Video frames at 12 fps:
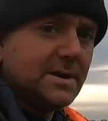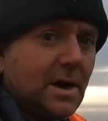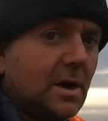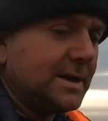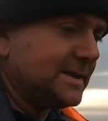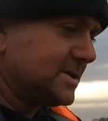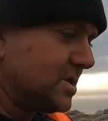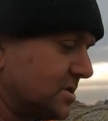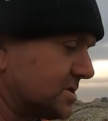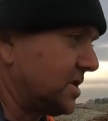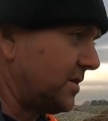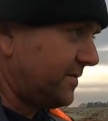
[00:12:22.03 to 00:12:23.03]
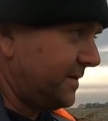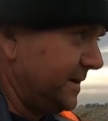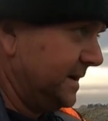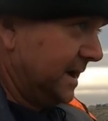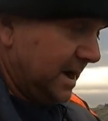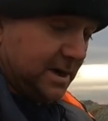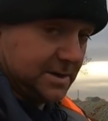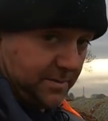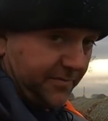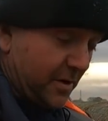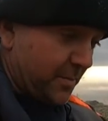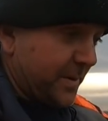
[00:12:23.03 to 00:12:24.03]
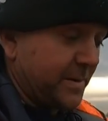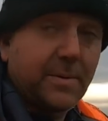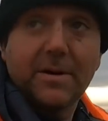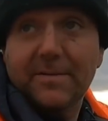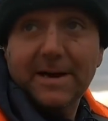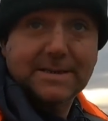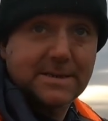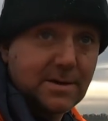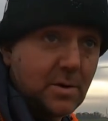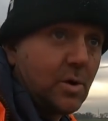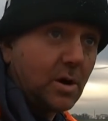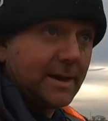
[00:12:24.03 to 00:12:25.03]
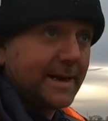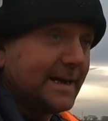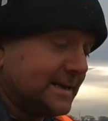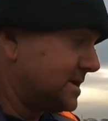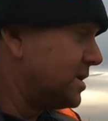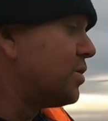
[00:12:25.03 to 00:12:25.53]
Ollie's knocked off. Oh, a few people have asked who Ollie is and